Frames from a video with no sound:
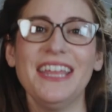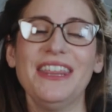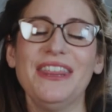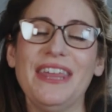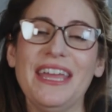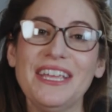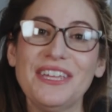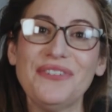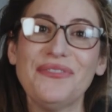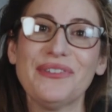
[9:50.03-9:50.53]

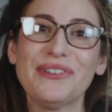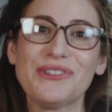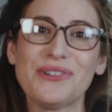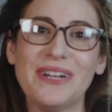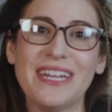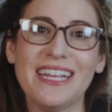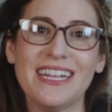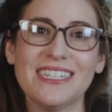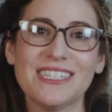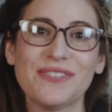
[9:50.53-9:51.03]
Thank you for
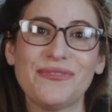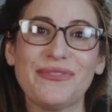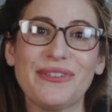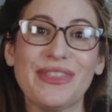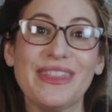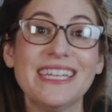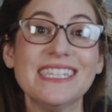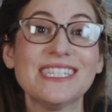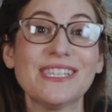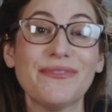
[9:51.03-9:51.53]
joining us for
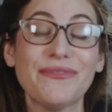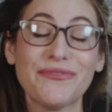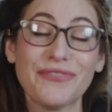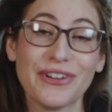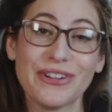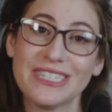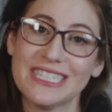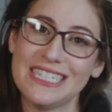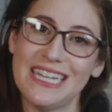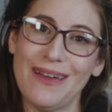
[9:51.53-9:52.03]
this
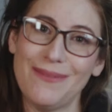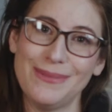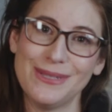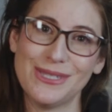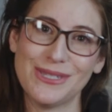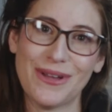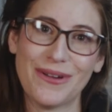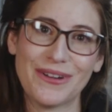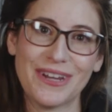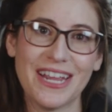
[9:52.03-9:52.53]
first
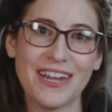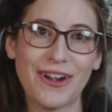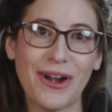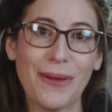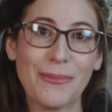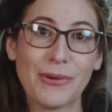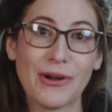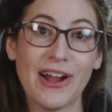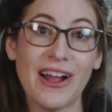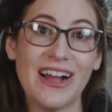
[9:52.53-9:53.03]
episode in
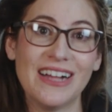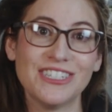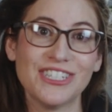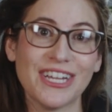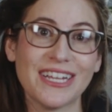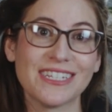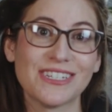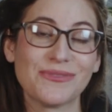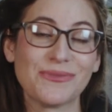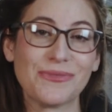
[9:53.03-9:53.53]
our
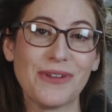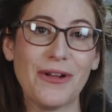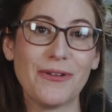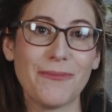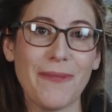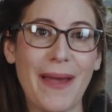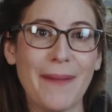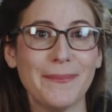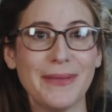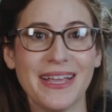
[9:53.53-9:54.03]
Project Road
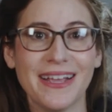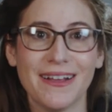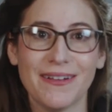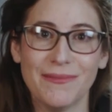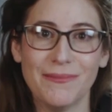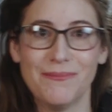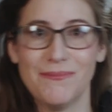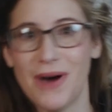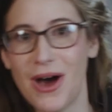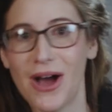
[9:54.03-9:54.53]
Mapping
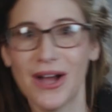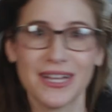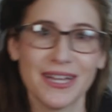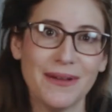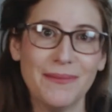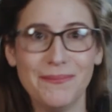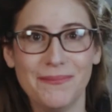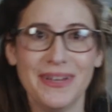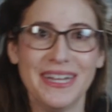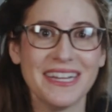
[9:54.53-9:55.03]

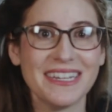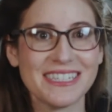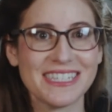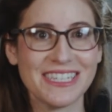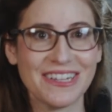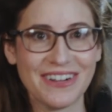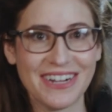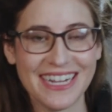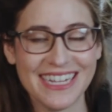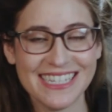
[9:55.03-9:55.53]
mock
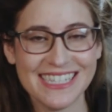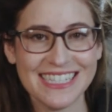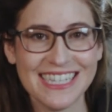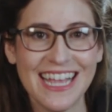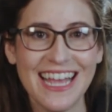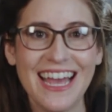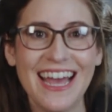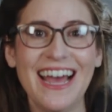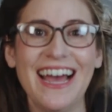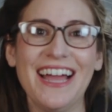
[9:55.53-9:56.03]
mini-series.
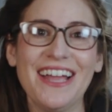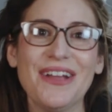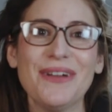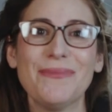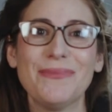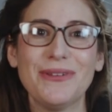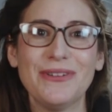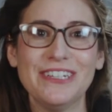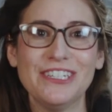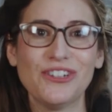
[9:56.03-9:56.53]
I
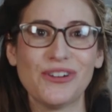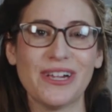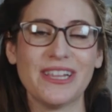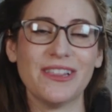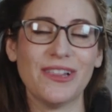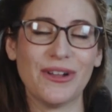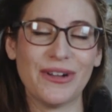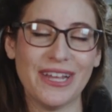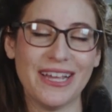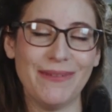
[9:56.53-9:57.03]
hope you enjoyed
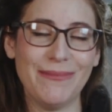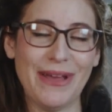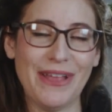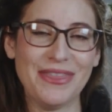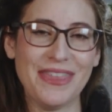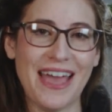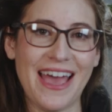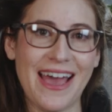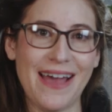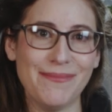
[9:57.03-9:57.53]
learning
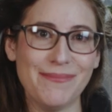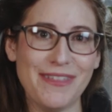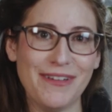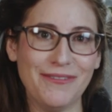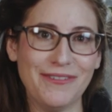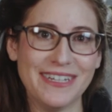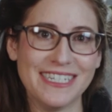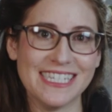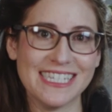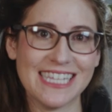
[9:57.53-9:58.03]
about the app that
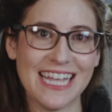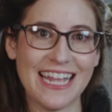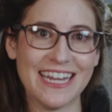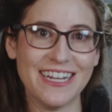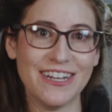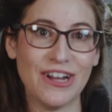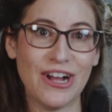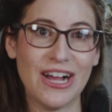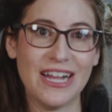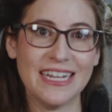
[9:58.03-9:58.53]
we
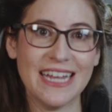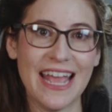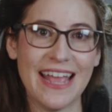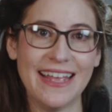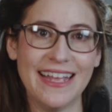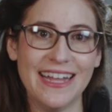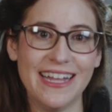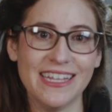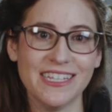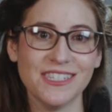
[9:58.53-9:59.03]
decided on
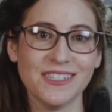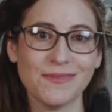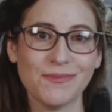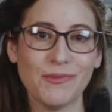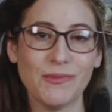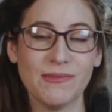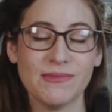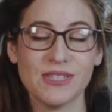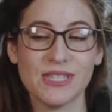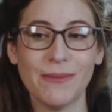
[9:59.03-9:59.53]
and
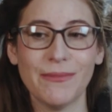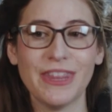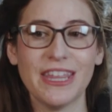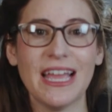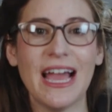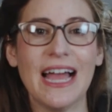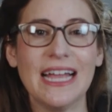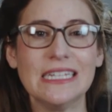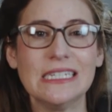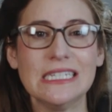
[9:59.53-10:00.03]
some of
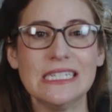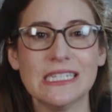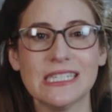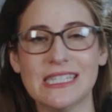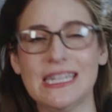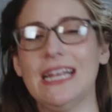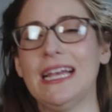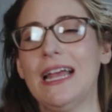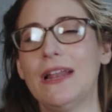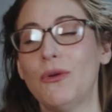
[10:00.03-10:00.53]
the
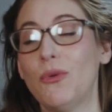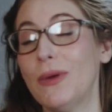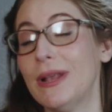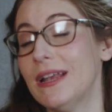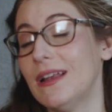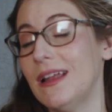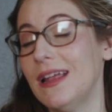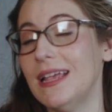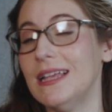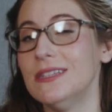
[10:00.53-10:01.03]
ideas that kind of
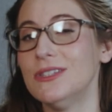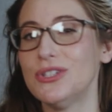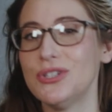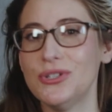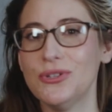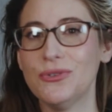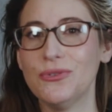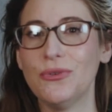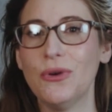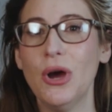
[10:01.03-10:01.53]
went
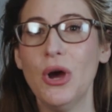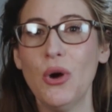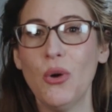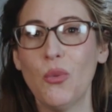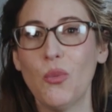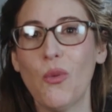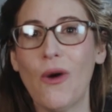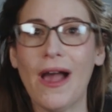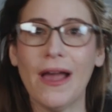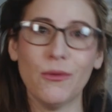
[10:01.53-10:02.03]
into
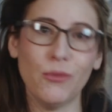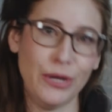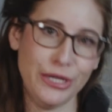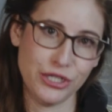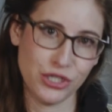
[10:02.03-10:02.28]
why we